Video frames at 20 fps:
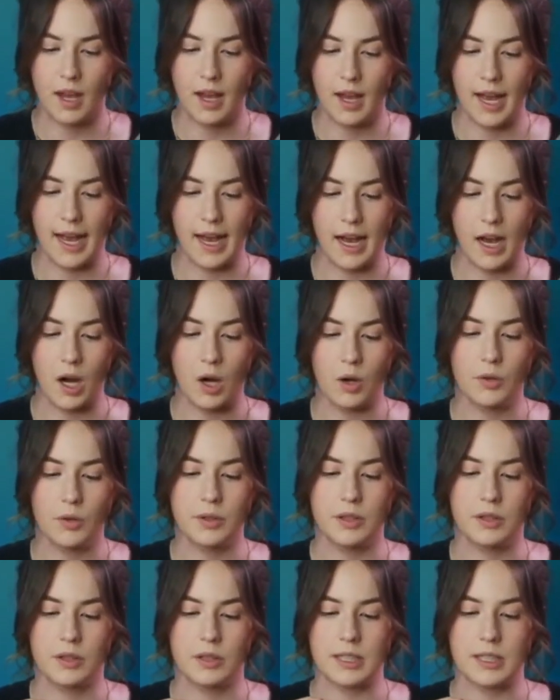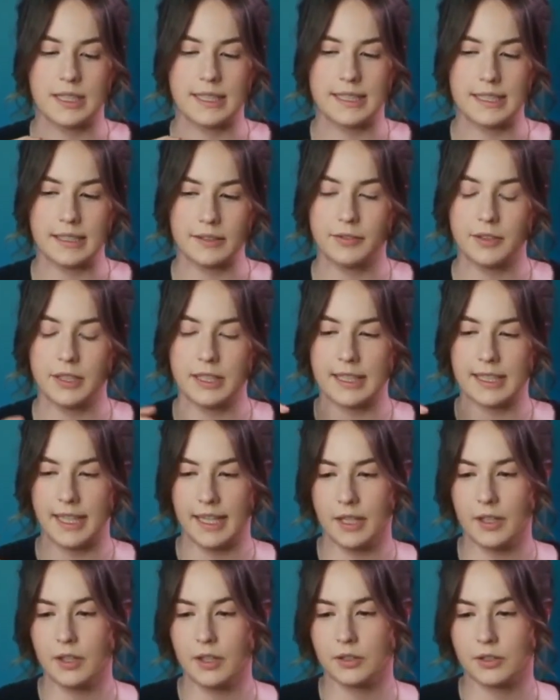how the different
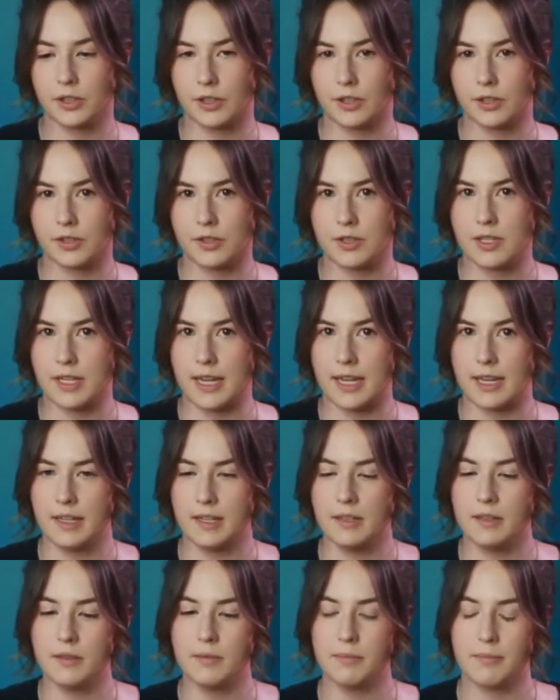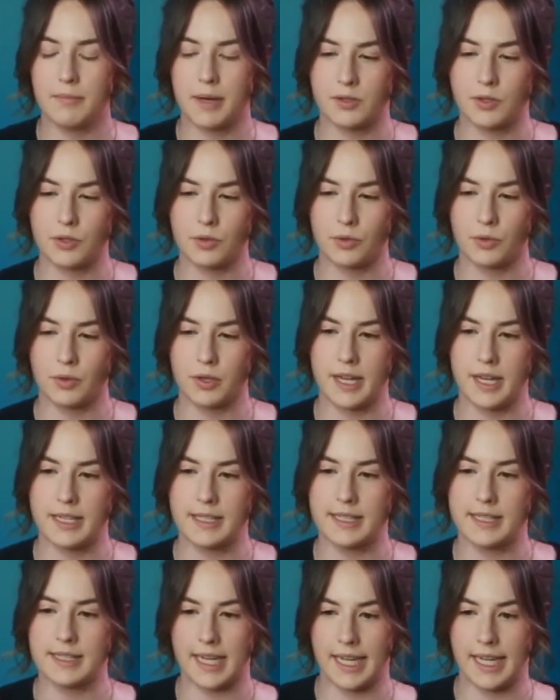characters in my story
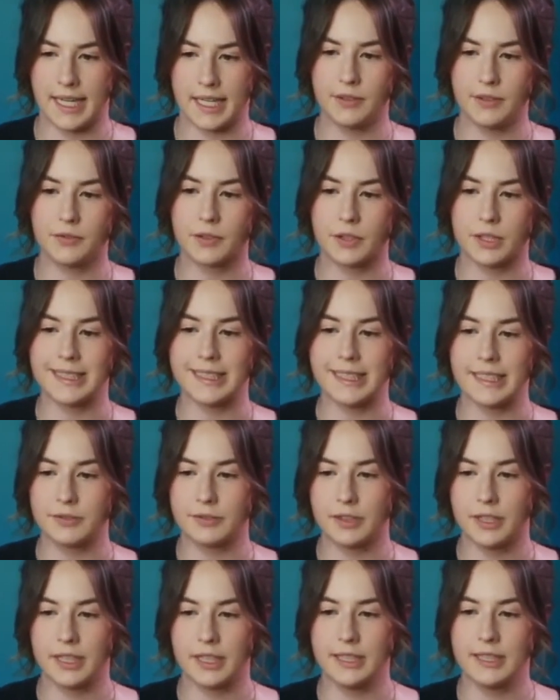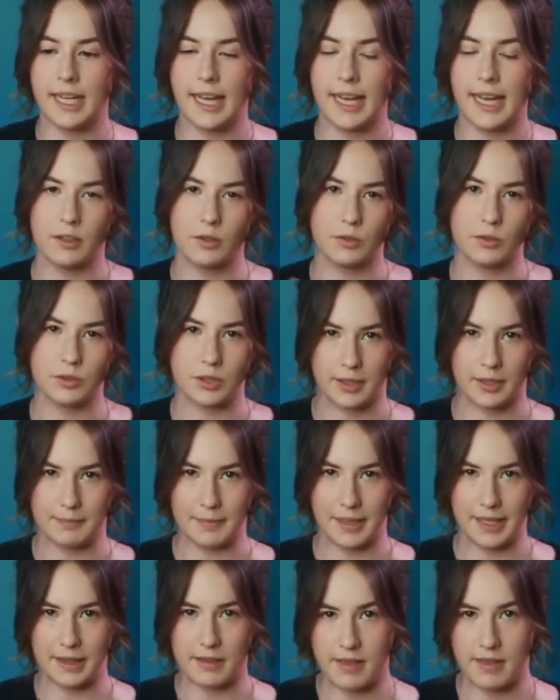stand for different angles on
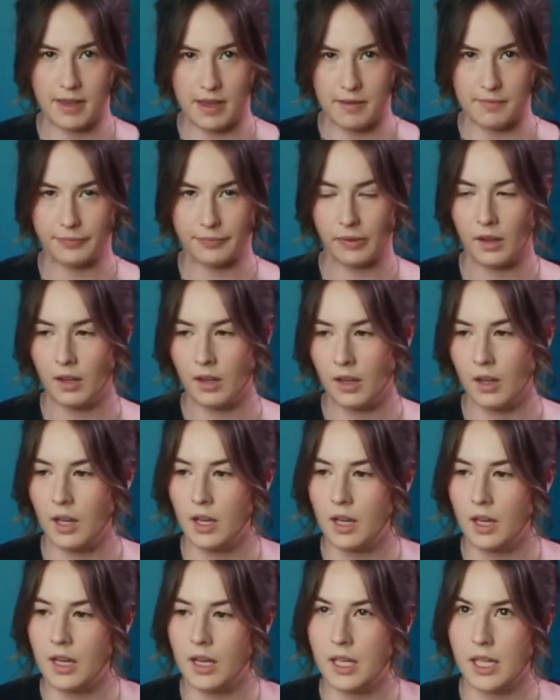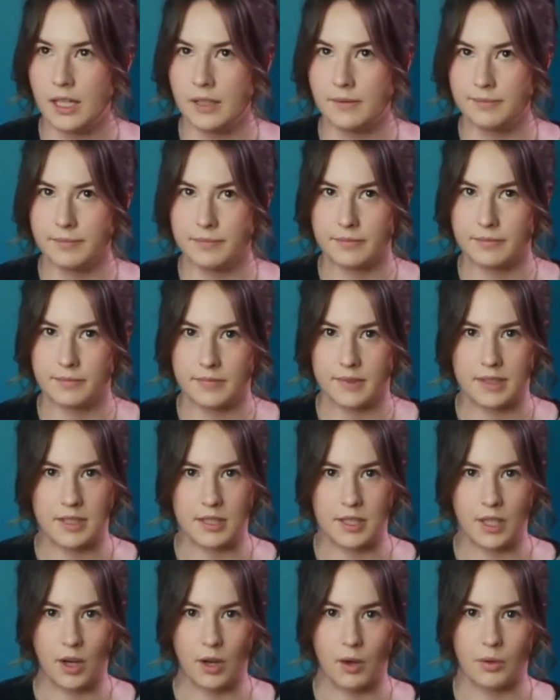my theme.
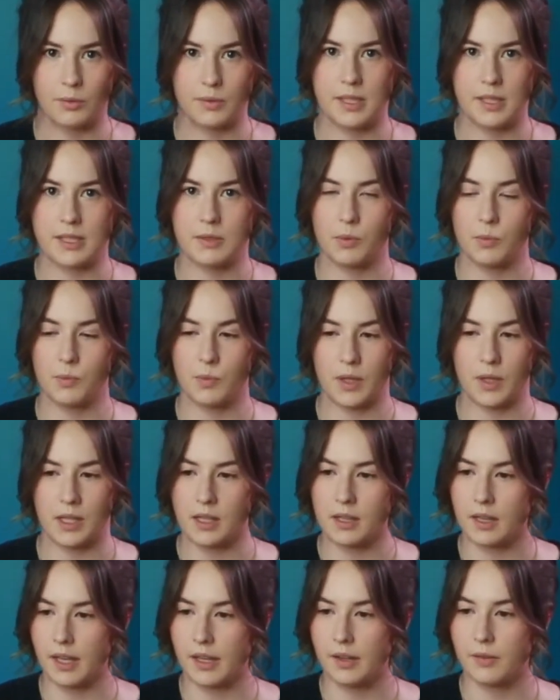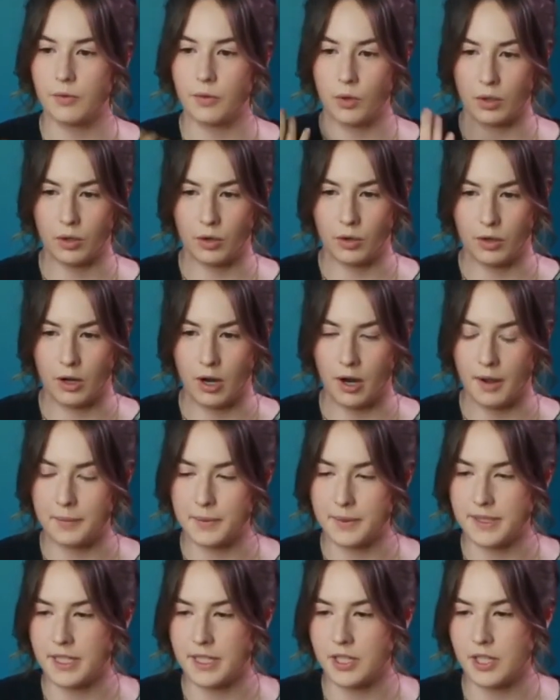So this would be like four corner
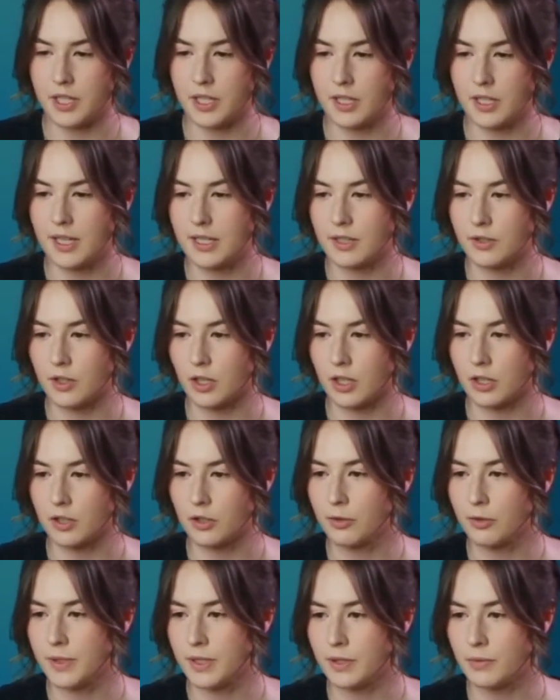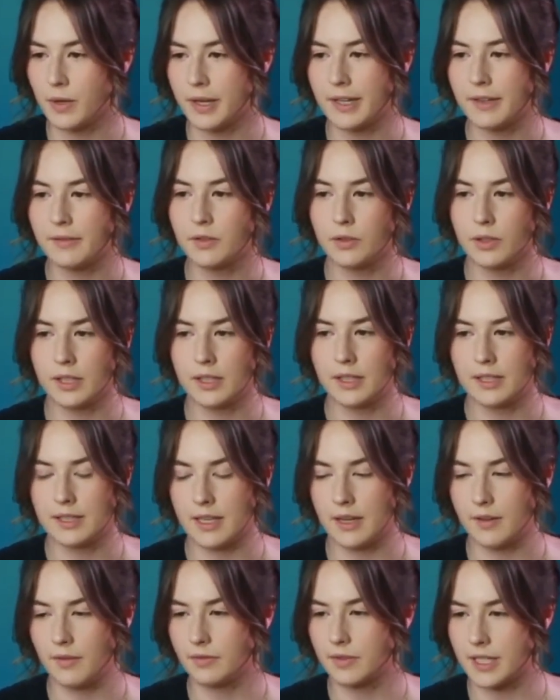opposition is John Truby's way of doing
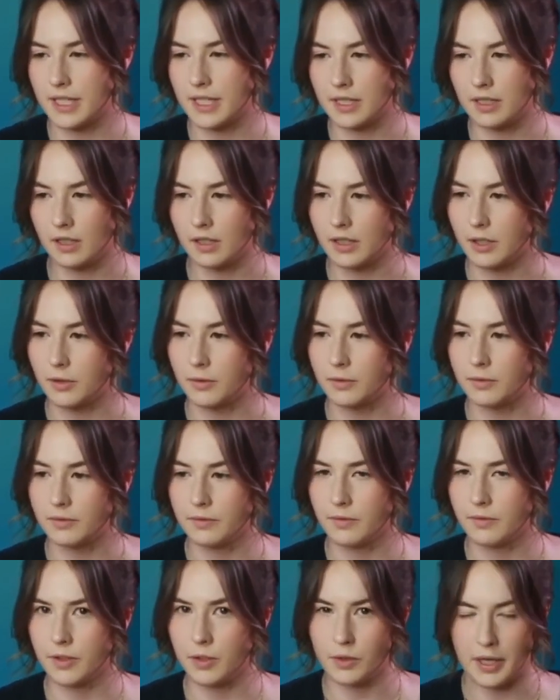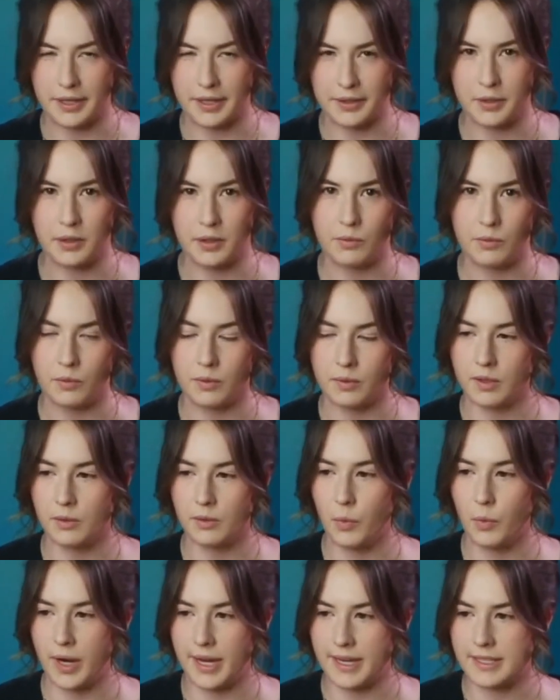this. I've seen a little few other
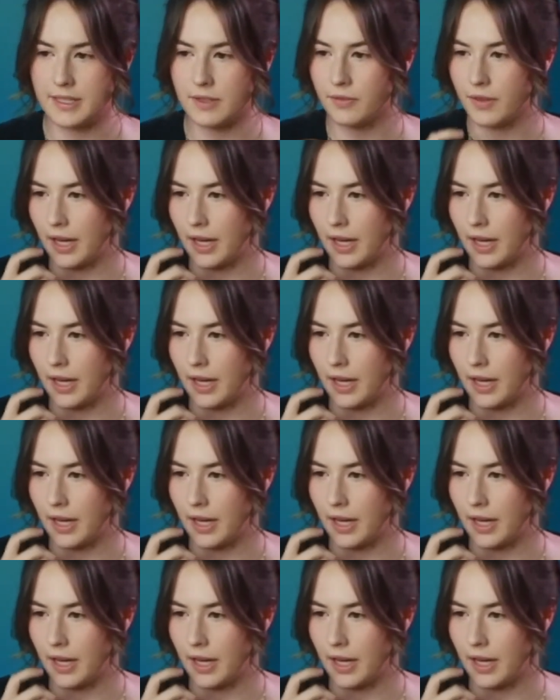ways of